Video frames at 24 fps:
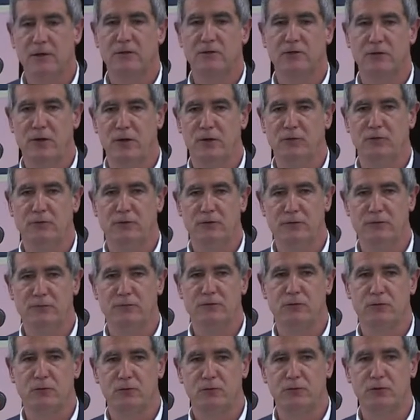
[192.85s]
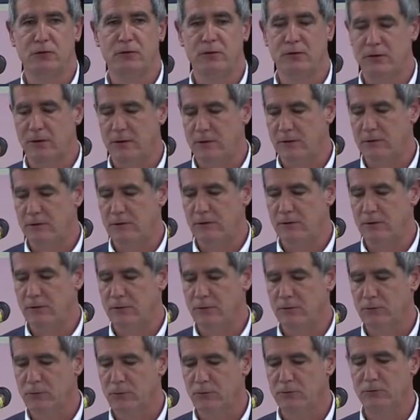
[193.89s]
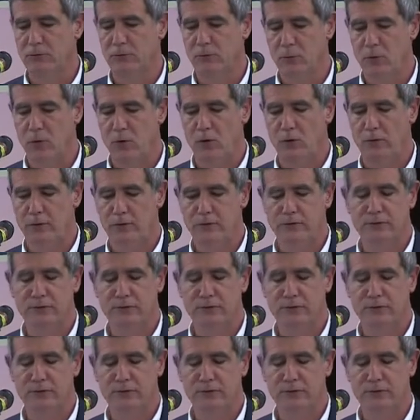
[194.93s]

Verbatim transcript: educational institution in the Christian world.